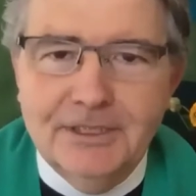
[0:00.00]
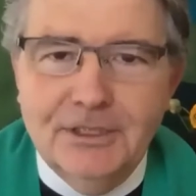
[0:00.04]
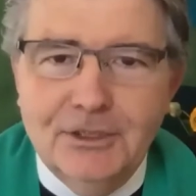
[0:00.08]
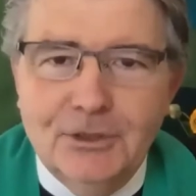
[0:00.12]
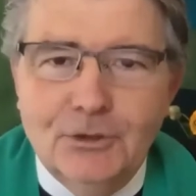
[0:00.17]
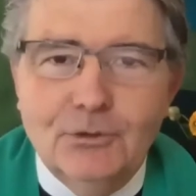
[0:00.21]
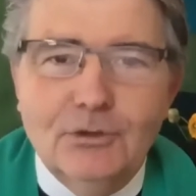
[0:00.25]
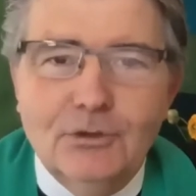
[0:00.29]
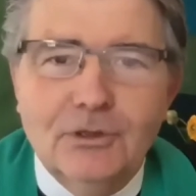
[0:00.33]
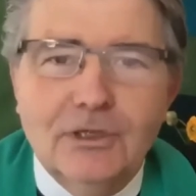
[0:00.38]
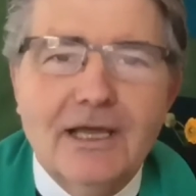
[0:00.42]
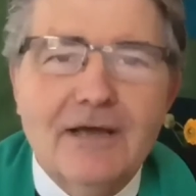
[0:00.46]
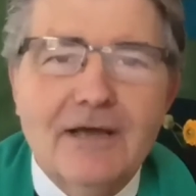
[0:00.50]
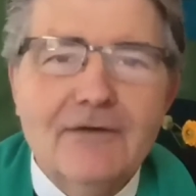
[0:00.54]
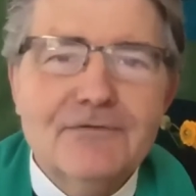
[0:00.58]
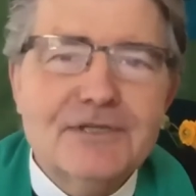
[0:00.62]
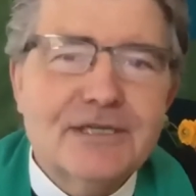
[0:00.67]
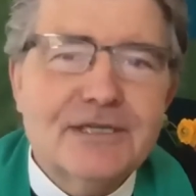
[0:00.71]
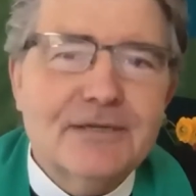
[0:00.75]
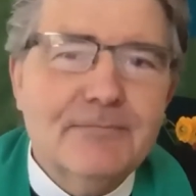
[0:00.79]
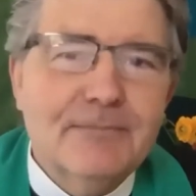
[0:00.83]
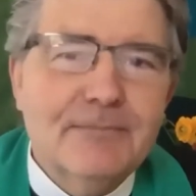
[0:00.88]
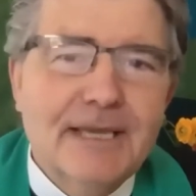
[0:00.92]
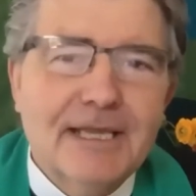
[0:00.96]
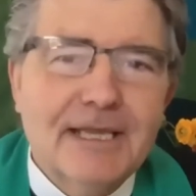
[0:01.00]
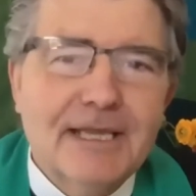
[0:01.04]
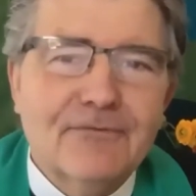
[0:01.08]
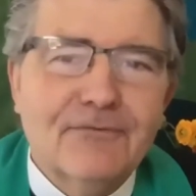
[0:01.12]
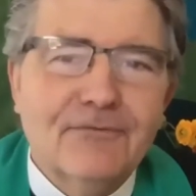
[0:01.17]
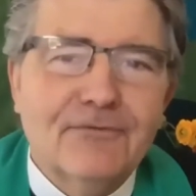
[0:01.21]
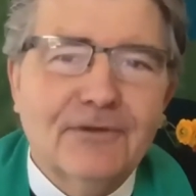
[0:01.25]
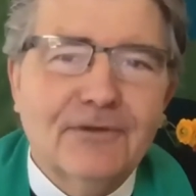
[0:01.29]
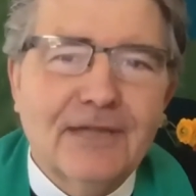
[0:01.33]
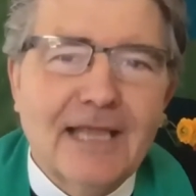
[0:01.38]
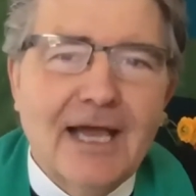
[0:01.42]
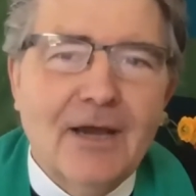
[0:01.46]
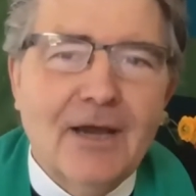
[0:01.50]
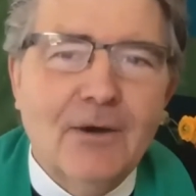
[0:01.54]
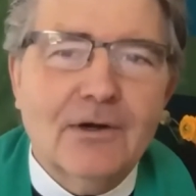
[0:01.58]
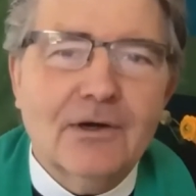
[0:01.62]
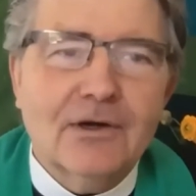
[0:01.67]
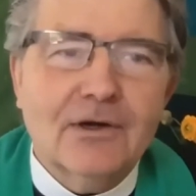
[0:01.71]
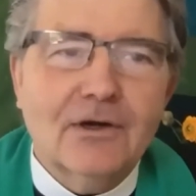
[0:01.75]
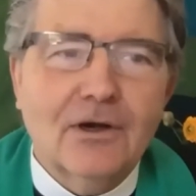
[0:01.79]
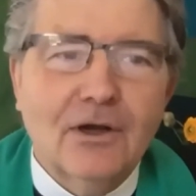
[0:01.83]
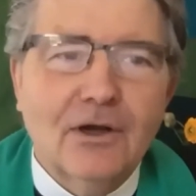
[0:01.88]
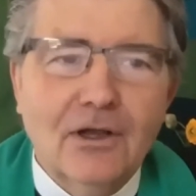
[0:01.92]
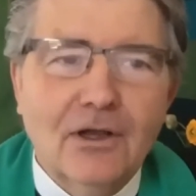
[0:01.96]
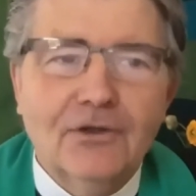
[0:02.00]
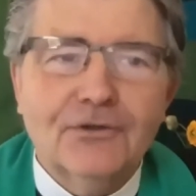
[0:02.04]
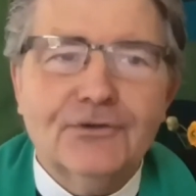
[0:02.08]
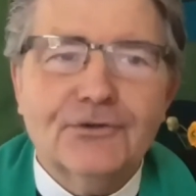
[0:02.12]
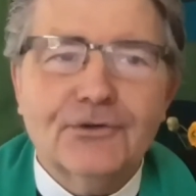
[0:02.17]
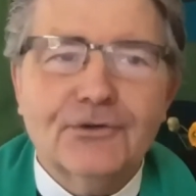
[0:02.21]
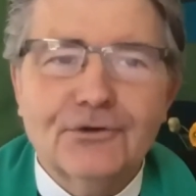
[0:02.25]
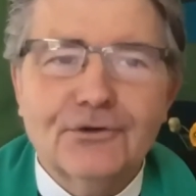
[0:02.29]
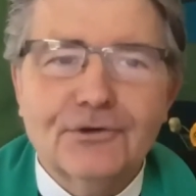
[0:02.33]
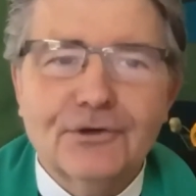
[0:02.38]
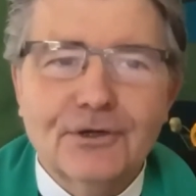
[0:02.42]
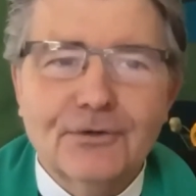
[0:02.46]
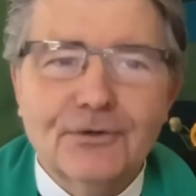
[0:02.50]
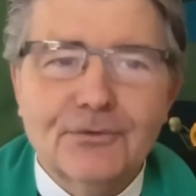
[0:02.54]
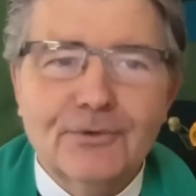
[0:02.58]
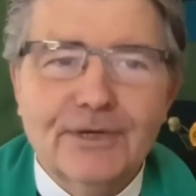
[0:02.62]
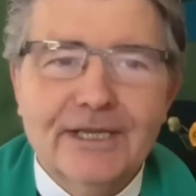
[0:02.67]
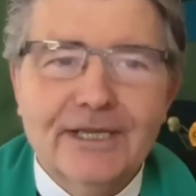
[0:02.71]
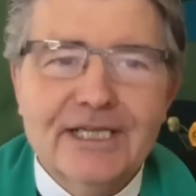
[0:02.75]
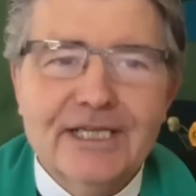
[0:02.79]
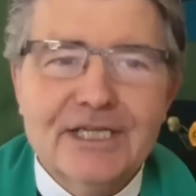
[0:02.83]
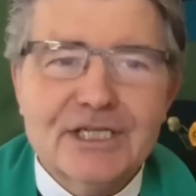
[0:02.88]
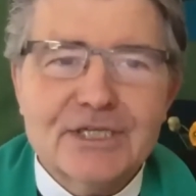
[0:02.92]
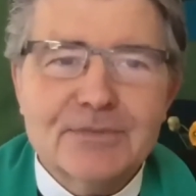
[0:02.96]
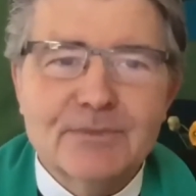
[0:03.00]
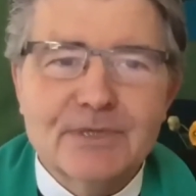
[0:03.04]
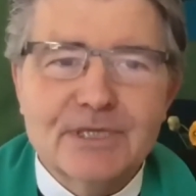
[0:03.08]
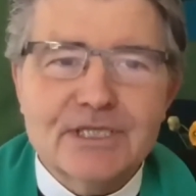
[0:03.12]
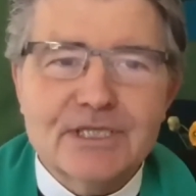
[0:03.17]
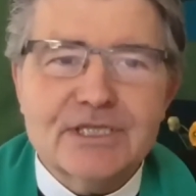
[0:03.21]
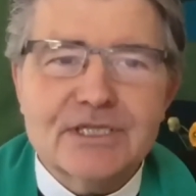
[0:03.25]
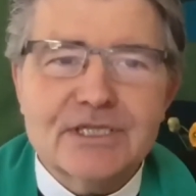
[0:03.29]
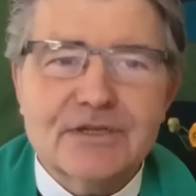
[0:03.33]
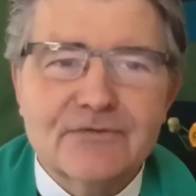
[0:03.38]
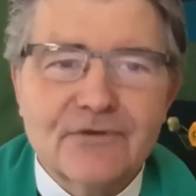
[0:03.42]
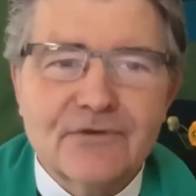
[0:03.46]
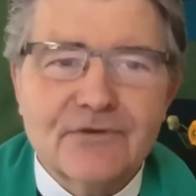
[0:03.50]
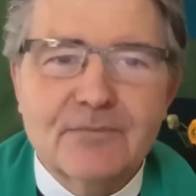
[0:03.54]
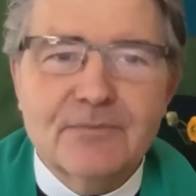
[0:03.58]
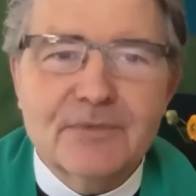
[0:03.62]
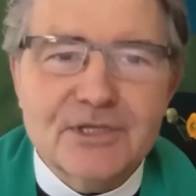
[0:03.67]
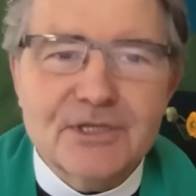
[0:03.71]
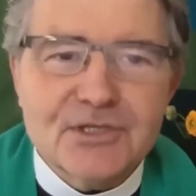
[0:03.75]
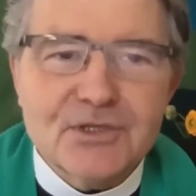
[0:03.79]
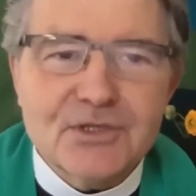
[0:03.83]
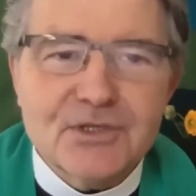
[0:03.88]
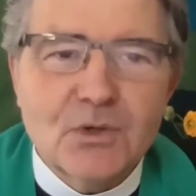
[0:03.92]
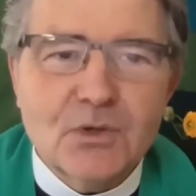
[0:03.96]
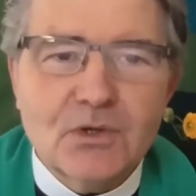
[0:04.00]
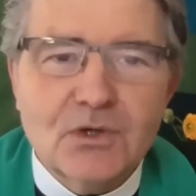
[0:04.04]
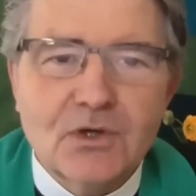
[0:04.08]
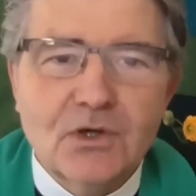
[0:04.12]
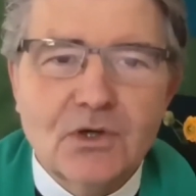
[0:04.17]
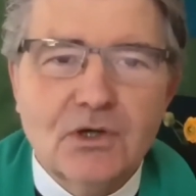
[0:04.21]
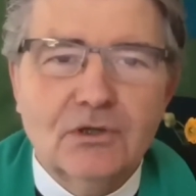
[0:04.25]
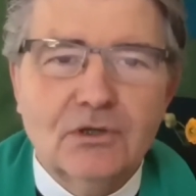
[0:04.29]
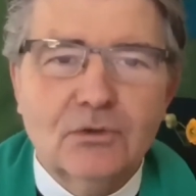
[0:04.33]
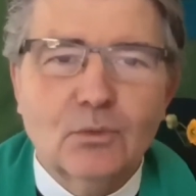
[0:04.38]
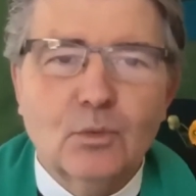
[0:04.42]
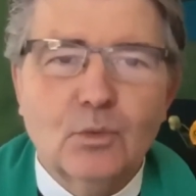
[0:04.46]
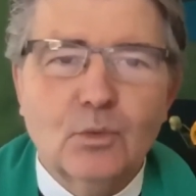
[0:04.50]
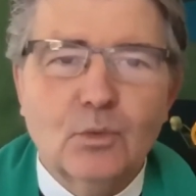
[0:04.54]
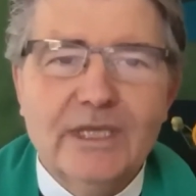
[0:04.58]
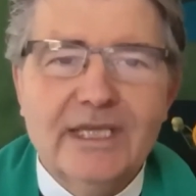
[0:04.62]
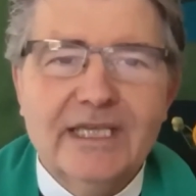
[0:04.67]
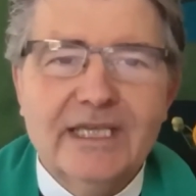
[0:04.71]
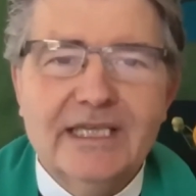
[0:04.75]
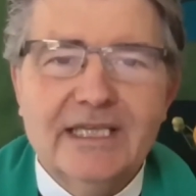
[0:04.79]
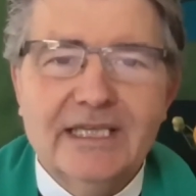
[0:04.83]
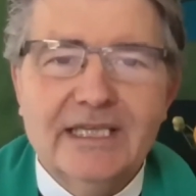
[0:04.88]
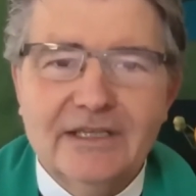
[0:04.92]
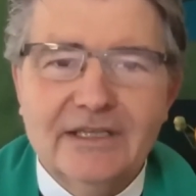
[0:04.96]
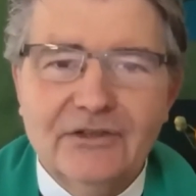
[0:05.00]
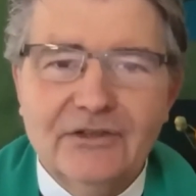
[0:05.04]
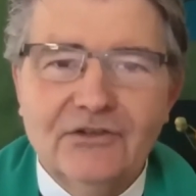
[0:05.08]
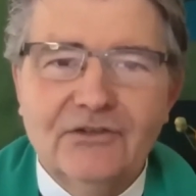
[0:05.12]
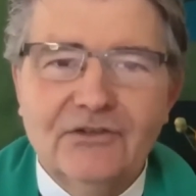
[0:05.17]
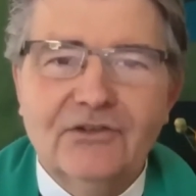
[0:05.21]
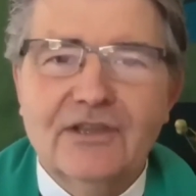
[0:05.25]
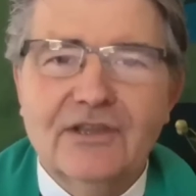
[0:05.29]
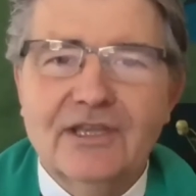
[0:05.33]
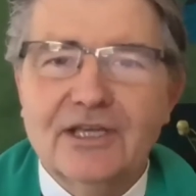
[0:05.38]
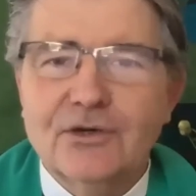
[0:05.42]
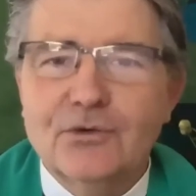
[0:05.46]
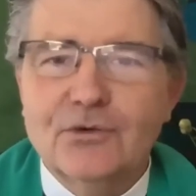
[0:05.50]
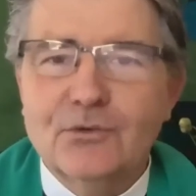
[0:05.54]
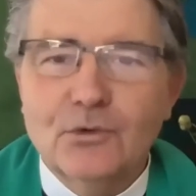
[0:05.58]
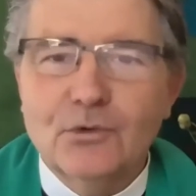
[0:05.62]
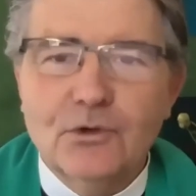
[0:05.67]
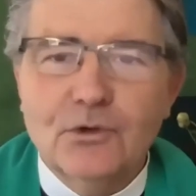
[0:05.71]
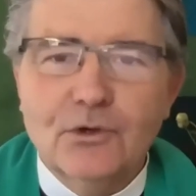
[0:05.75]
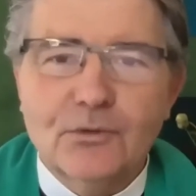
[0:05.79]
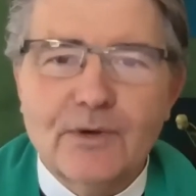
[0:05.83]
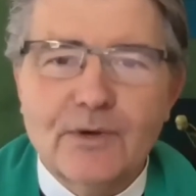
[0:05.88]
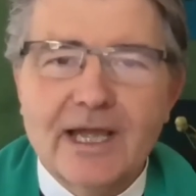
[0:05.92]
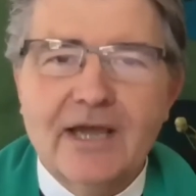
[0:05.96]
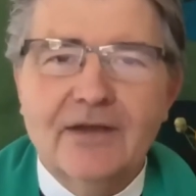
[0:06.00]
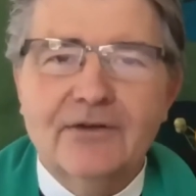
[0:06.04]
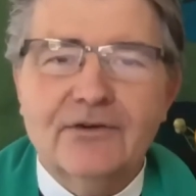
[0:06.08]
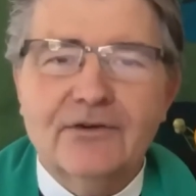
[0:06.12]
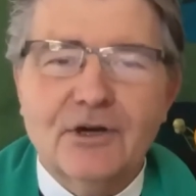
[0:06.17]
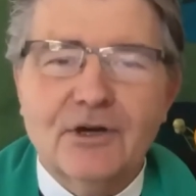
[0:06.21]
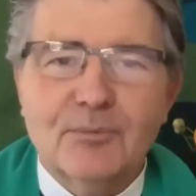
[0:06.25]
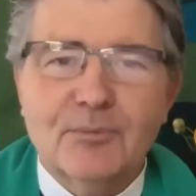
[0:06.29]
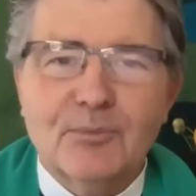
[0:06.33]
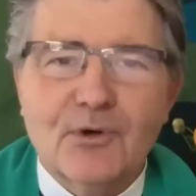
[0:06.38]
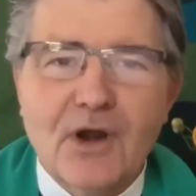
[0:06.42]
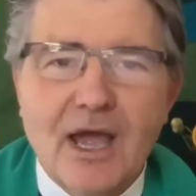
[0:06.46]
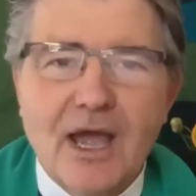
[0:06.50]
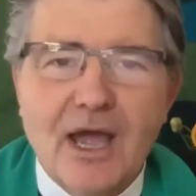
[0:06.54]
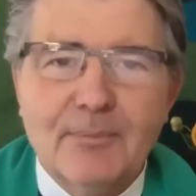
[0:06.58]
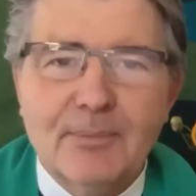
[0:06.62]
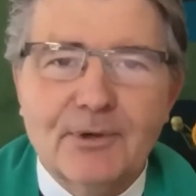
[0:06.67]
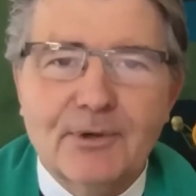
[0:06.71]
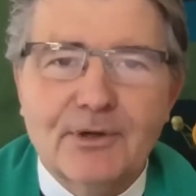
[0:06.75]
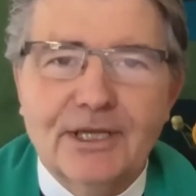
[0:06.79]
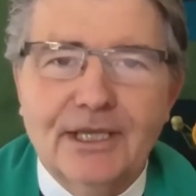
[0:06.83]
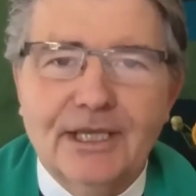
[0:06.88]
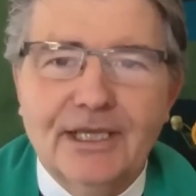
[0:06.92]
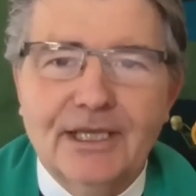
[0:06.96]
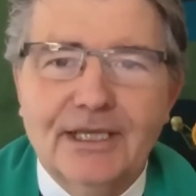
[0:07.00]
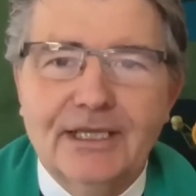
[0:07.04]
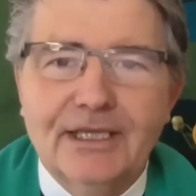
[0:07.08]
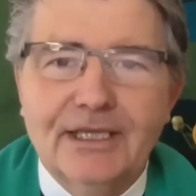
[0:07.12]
who loved to make flower altar arrangements from the so-called weeds that grew around our property.